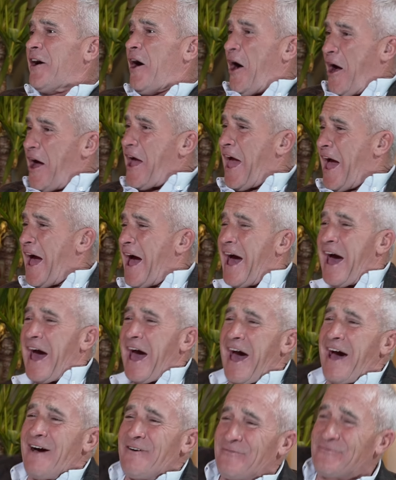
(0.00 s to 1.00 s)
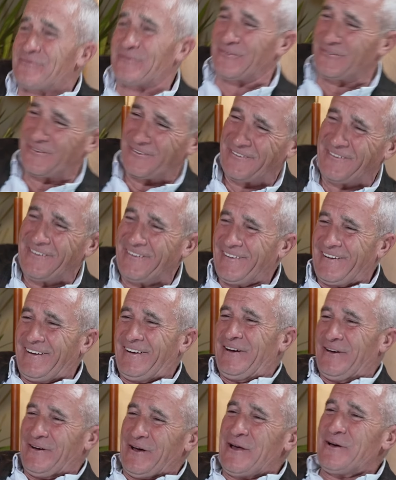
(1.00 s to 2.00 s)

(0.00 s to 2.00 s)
Yeah, I've been locked up, he has.